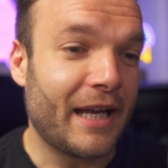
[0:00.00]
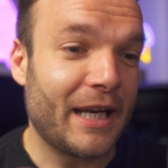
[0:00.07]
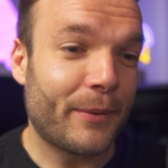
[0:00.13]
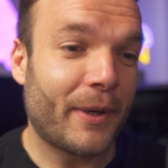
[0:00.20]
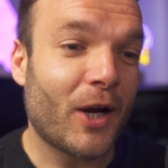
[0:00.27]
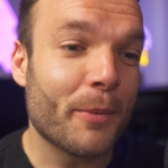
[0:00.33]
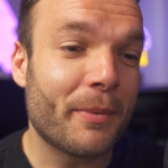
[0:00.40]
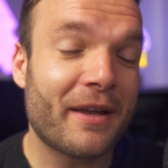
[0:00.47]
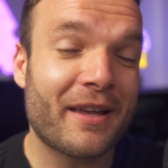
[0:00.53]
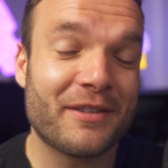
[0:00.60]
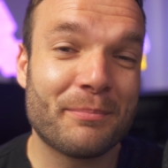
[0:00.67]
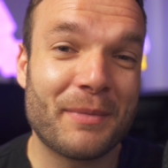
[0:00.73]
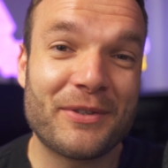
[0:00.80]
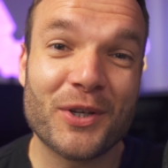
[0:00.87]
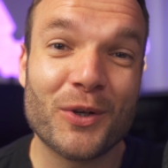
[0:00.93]
Anyway, hope that
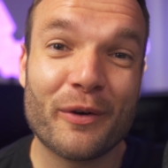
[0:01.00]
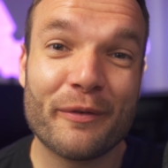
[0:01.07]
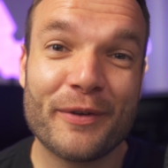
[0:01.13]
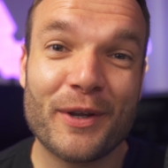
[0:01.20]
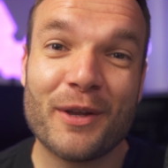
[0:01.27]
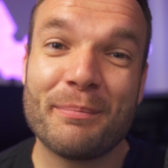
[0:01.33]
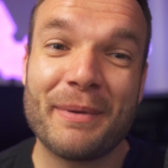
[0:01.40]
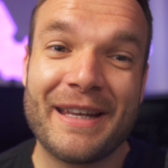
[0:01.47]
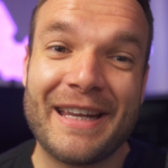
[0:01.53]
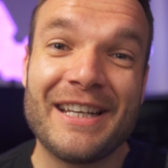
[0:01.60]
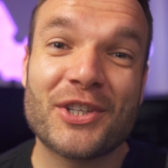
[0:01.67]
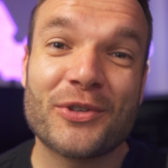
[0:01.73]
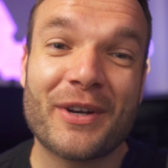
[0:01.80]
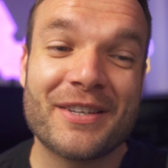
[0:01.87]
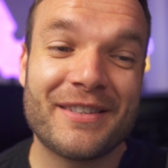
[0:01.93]
hasn't been too long for you and been
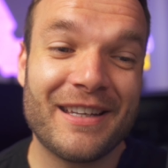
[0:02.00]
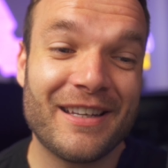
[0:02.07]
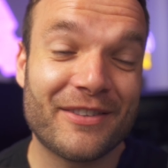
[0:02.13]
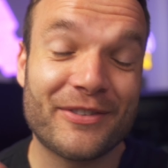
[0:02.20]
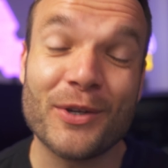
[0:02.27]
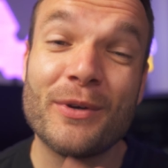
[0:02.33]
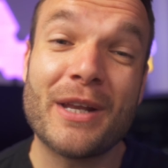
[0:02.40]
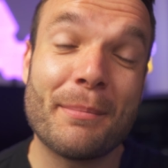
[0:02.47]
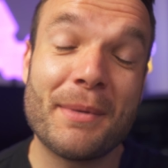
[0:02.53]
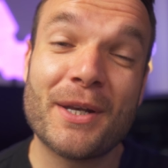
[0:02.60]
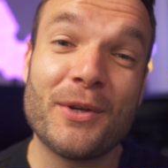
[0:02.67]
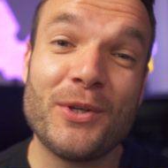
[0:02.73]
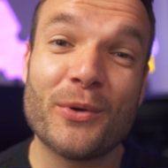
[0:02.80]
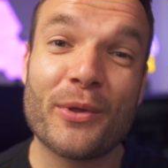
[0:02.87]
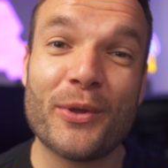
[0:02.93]
interesting. Do let me know
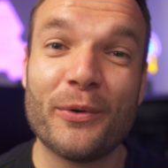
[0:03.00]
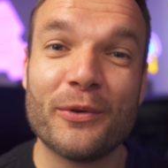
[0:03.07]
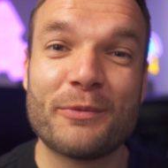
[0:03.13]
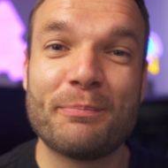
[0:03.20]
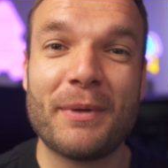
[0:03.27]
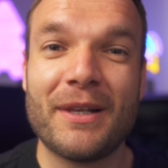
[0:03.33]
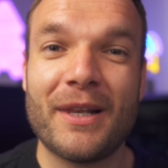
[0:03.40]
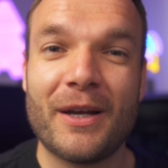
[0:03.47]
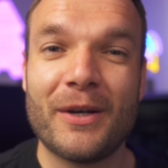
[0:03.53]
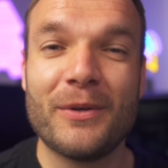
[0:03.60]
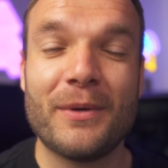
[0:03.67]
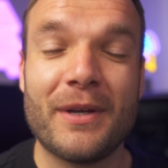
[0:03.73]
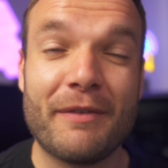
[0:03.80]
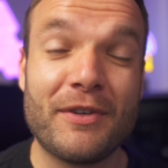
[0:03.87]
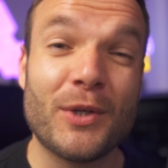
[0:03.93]
your thoughts below.
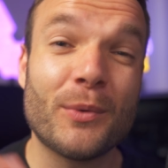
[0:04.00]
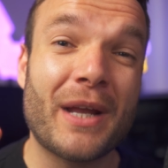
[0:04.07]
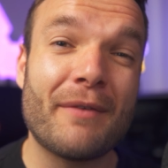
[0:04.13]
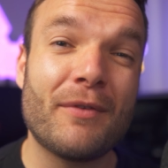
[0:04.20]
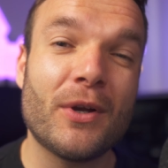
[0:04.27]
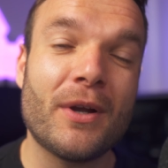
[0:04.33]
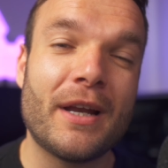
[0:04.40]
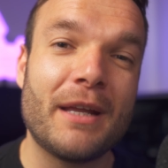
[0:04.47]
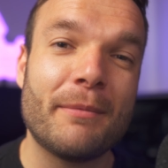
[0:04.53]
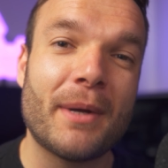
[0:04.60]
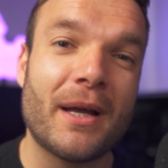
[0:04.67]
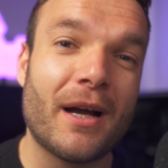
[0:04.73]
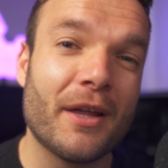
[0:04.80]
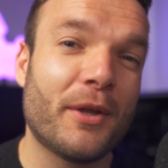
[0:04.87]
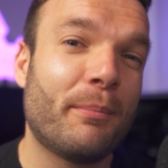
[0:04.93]
If you do want to have a look at any of
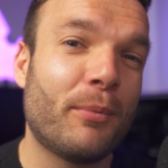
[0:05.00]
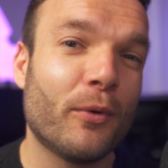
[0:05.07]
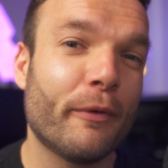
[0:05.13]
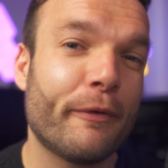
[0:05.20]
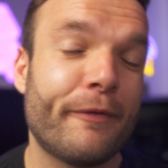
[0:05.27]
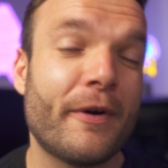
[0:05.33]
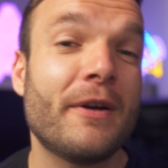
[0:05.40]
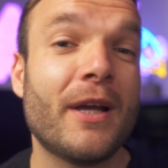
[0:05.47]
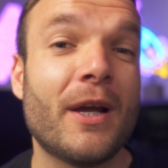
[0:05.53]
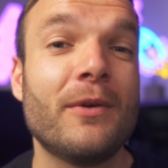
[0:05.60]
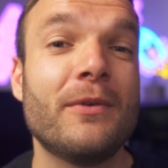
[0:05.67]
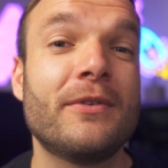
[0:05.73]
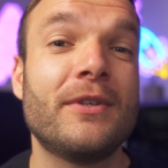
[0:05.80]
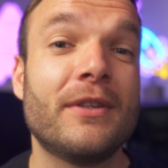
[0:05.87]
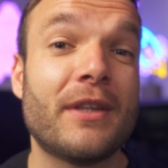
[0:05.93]
my other
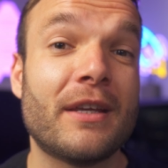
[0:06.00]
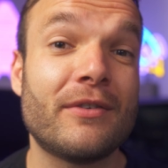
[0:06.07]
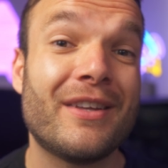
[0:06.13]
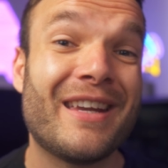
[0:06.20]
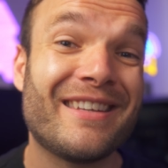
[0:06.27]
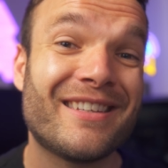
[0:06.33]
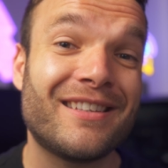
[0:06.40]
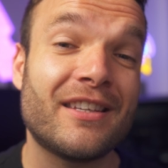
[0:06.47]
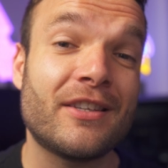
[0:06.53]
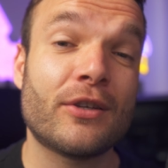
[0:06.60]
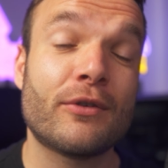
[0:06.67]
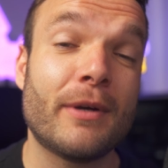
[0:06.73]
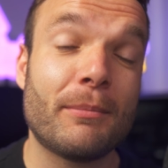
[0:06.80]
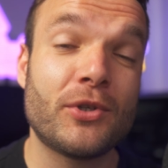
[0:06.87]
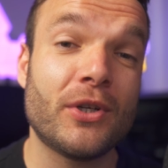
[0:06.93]
portfolios, there is a
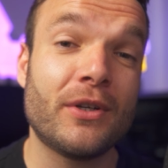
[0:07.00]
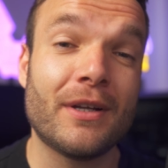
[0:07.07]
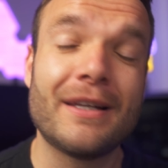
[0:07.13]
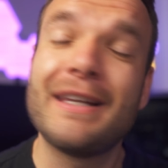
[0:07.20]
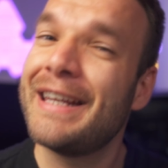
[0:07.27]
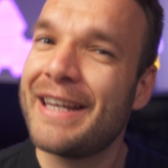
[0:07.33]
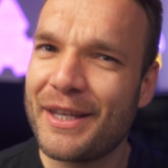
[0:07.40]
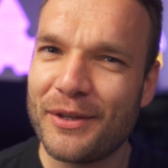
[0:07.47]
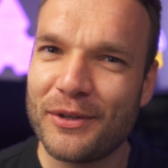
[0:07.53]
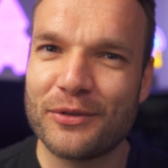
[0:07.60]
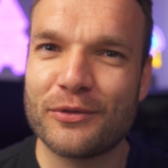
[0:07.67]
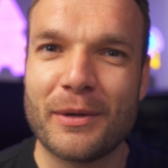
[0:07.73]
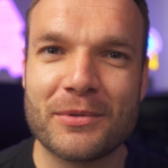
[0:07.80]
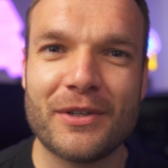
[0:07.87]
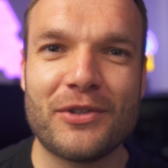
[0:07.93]
description, a link in the
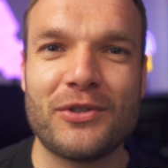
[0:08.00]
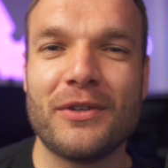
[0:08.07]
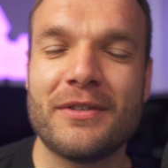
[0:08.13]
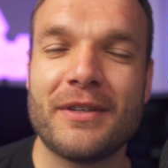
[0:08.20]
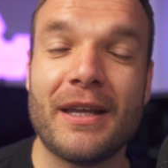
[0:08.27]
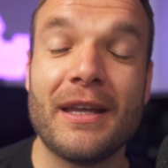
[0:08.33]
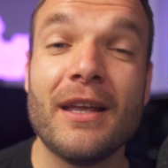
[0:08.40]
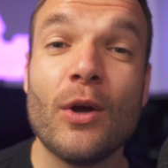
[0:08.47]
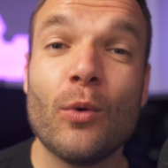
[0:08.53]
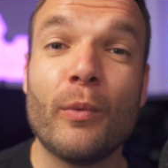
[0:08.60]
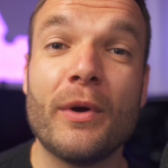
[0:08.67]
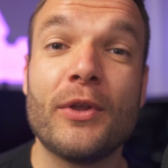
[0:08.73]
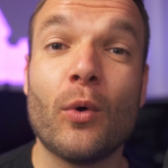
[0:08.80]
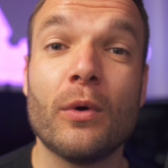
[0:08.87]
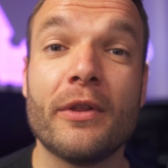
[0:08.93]
description, I should say,
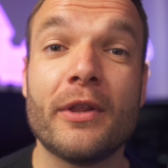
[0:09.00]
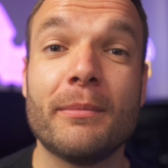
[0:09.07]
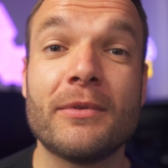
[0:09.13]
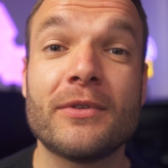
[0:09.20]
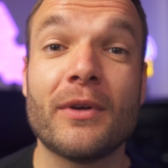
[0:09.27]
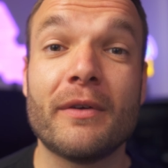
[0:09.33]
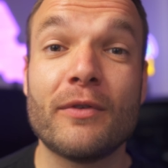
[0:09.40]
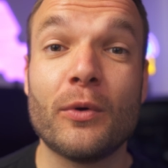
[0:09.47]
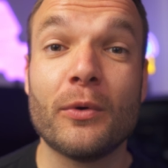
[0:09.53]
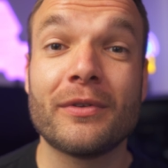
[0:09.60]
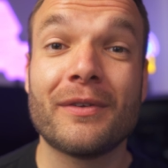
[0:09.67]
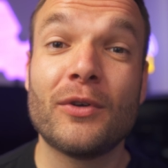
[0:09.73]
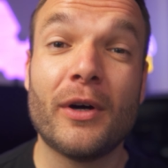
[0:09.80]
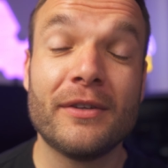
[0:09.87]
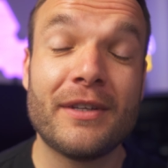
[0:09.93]
with all of them. So of course,
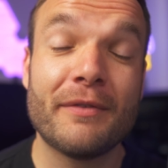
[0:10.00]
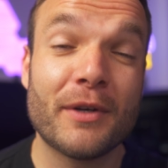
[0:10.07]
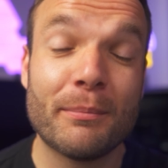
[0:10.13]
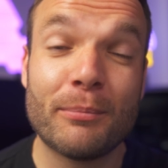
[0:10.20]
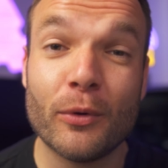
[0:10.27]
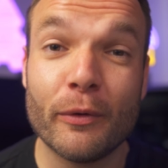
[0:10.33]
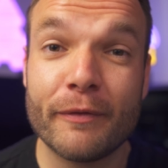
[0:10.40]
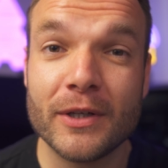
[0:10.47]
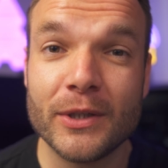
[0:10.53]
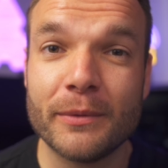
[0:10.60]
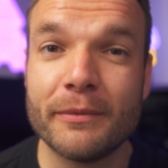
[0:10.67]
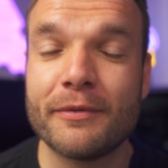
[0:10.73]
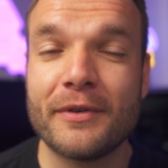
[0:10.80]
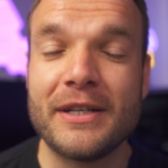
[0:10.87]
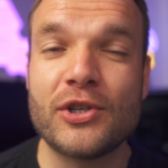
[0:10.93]
I've got a dividend portfolio
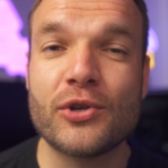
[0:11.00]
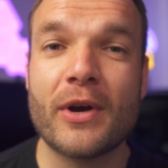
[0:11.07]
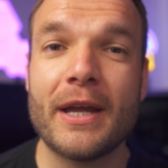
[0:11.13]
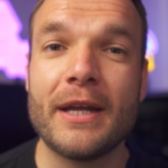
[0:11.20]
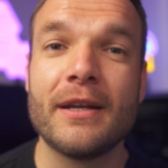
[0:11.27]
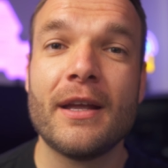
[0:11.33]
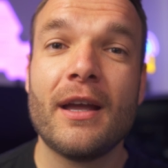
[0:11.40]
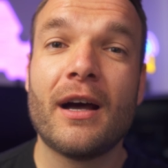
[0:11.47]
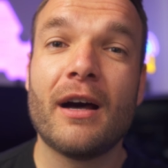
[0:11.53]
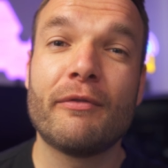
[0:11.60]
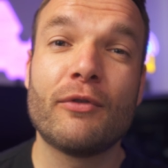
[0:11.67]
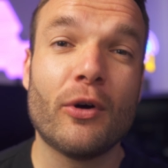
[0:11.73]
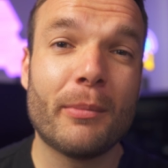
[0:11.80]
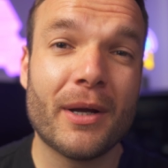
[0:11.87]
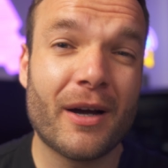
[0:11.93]
on Freetrade. I've
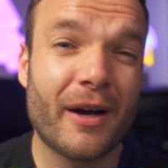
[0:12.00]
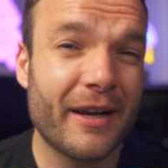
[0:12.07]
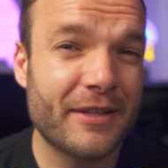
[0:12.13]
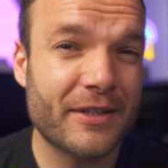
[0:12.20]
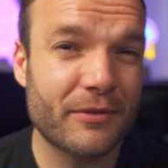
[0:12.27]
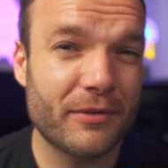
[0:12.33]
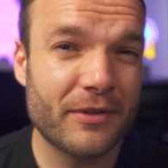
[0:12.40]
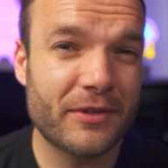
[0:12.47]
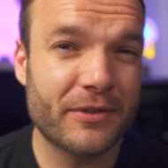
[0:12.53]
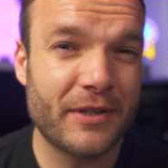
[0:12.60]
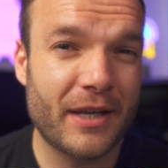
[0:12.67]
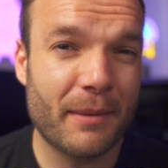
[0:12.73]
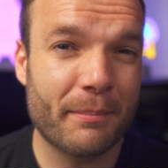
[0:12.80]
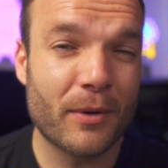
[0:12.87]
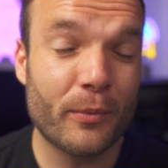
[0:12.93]
got my ISA and
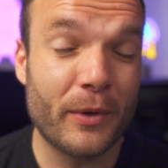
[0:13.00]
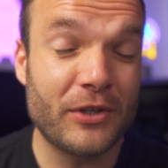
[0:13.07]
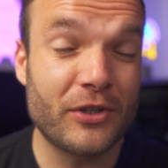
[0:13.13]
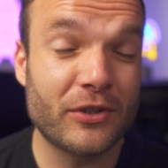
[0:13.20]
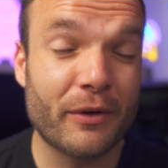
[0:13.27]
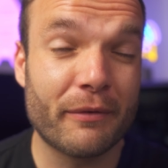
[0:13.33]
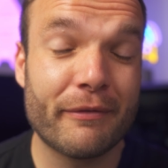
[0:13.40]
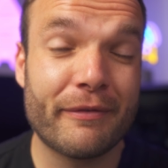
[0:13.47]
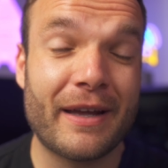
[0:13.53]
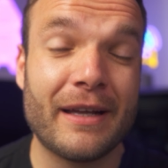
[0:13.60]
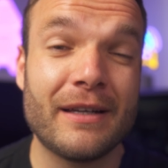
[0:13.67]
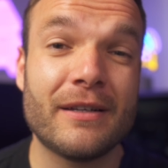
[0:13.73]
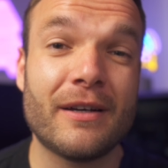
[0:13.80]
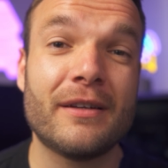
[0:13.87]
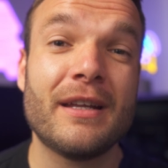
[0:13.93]
SIPP, which is on
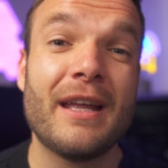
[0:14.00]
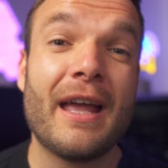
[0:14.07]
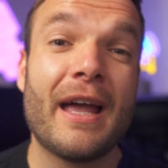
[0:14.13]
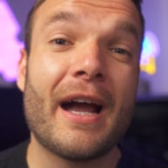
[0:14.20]
Vanguard.